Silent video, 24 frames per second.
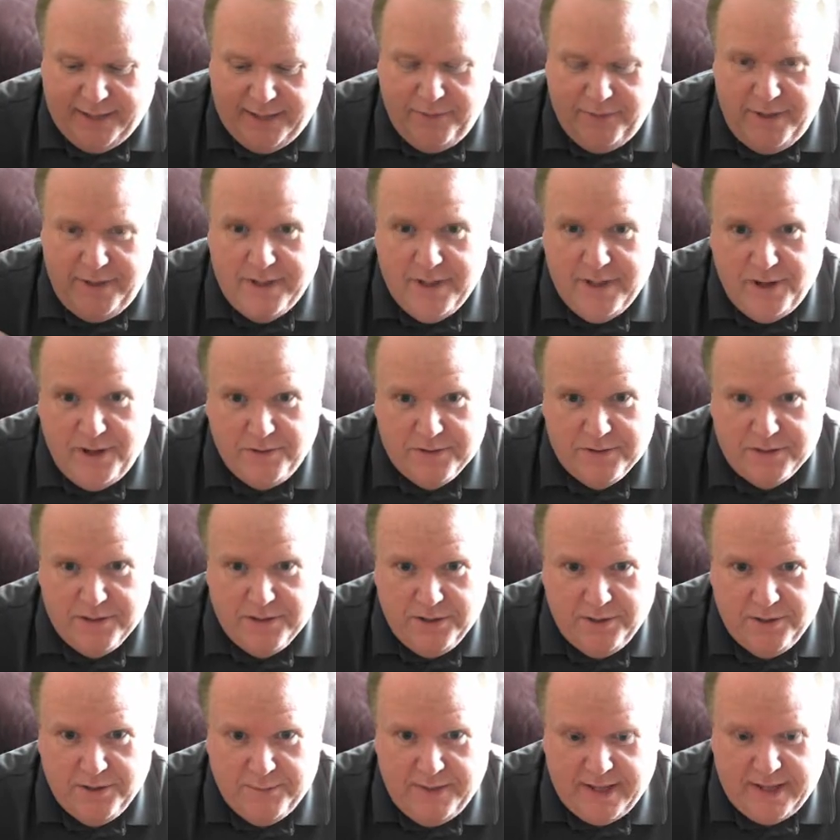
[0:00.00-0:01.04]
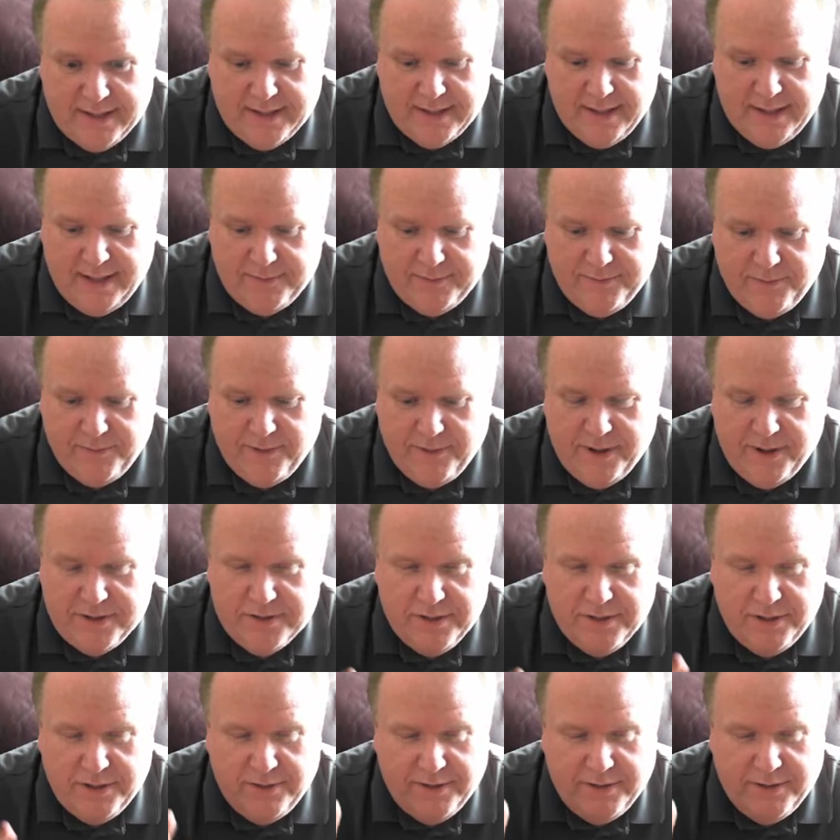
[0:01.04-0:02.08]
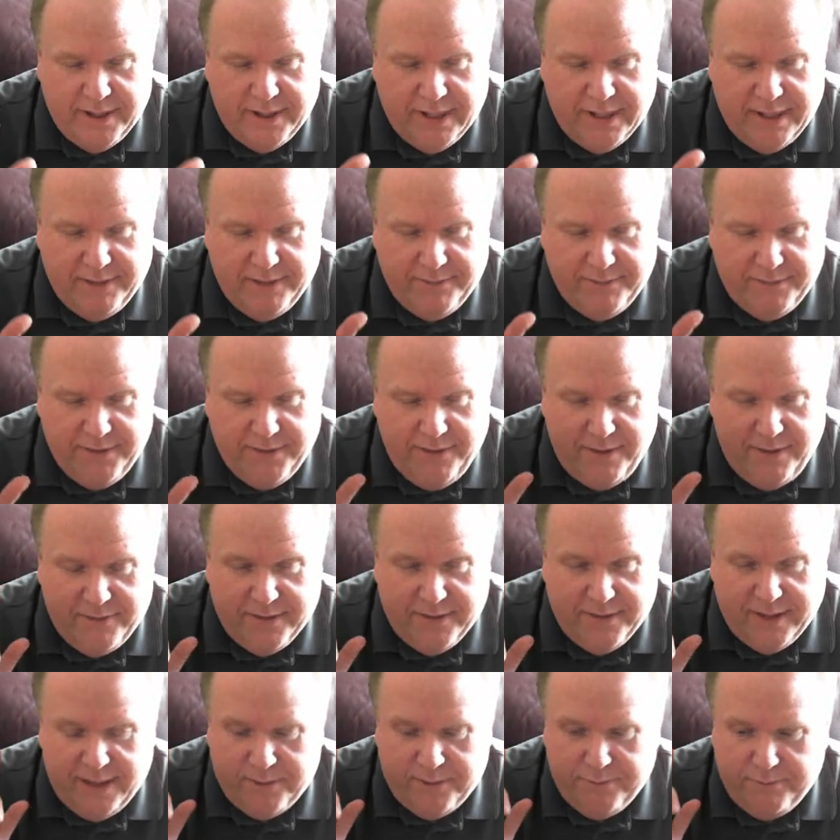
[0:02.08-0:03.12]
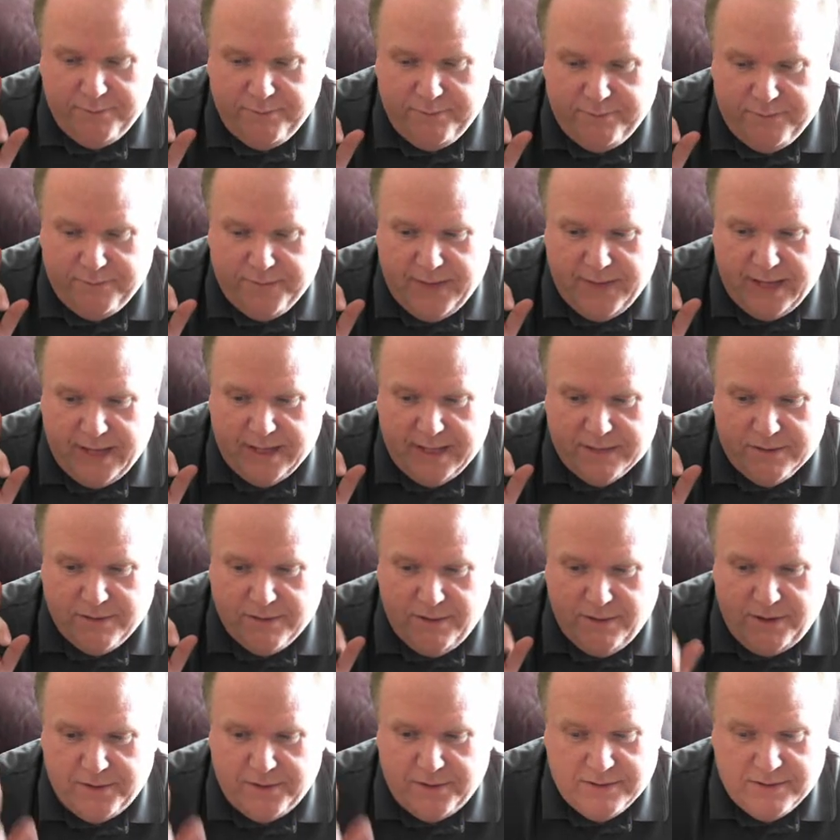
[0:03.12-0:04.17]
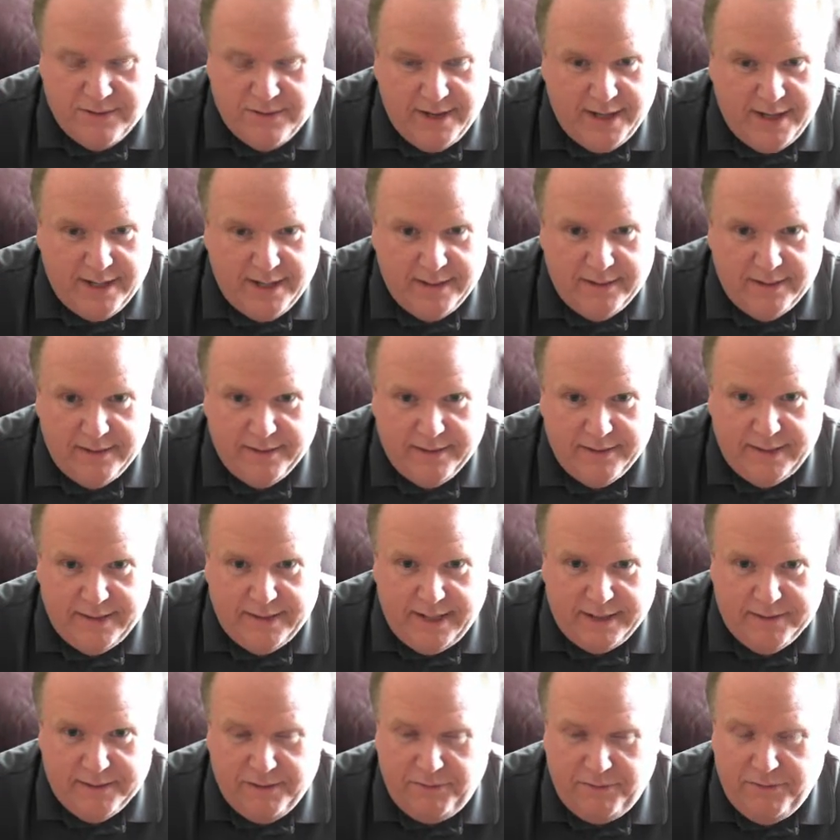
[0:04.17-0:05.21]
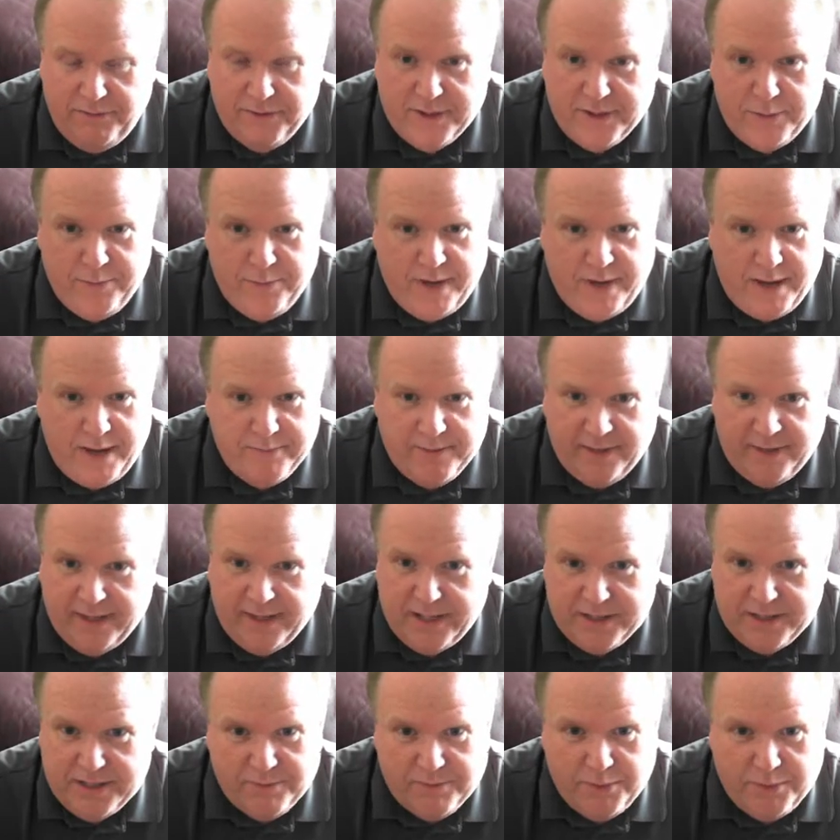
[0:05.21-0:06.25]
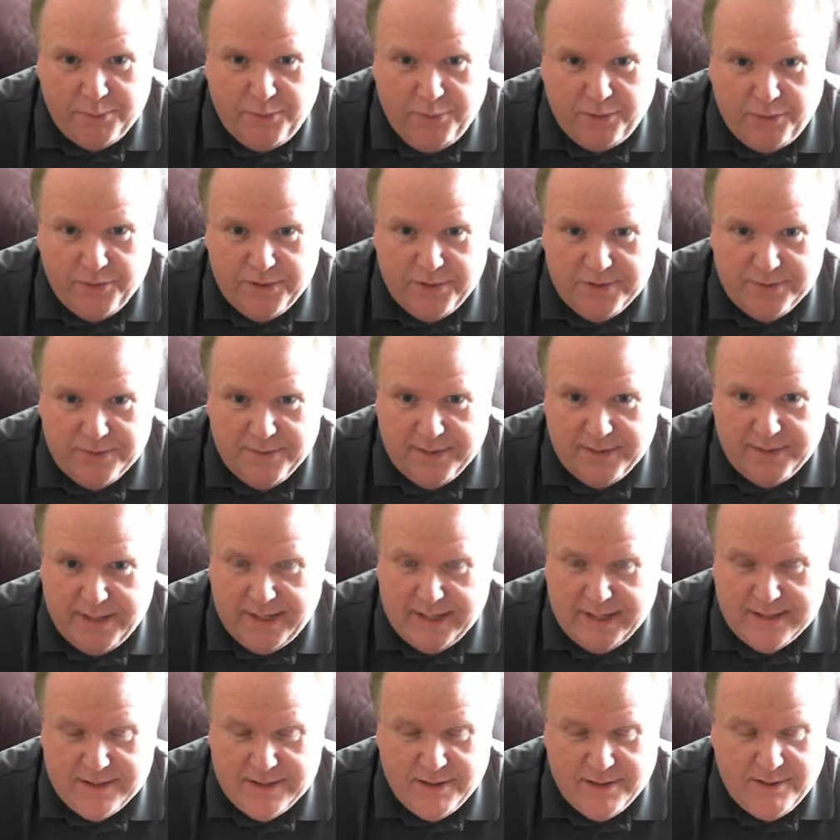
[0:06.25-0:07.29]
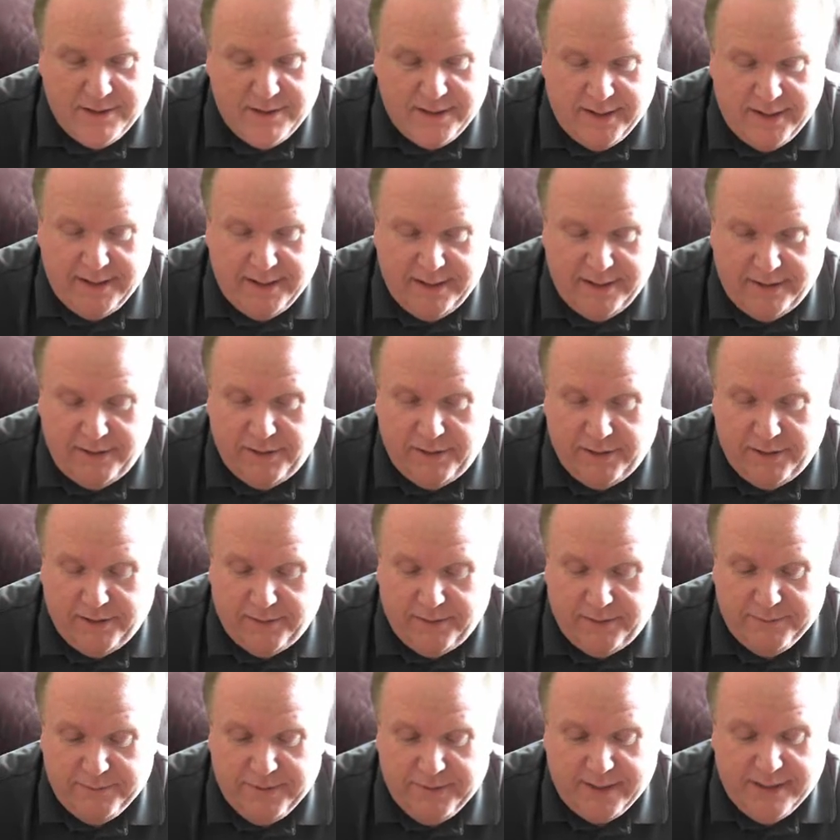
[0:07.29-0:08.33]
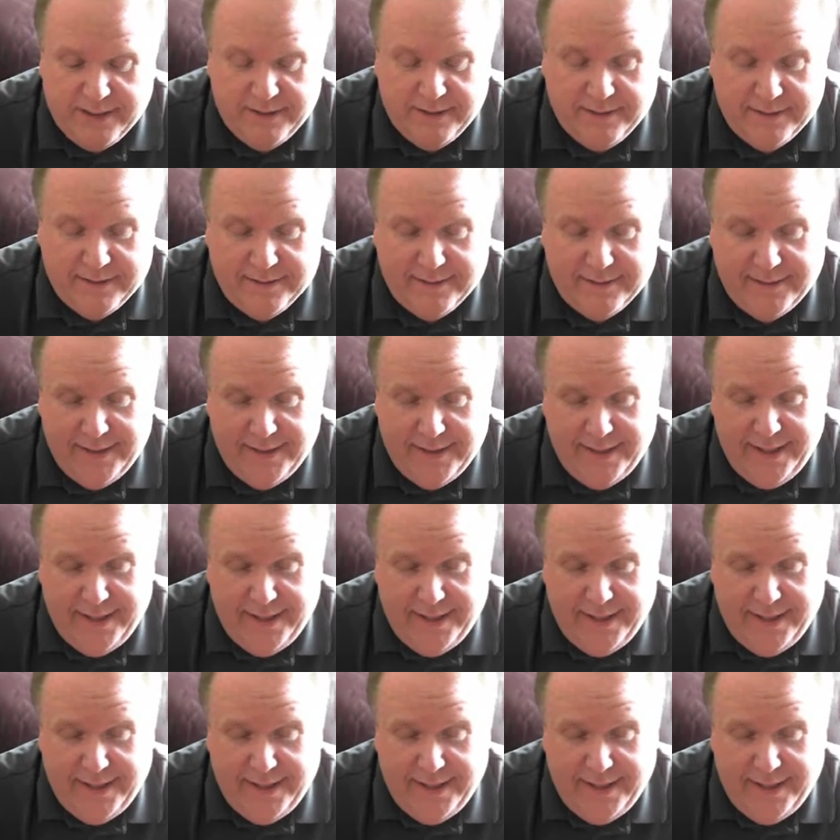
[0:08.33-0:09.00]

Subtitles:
One note too about that before I show it: if you ever get things cross-graded, don't look at population reports with any certainty at all, because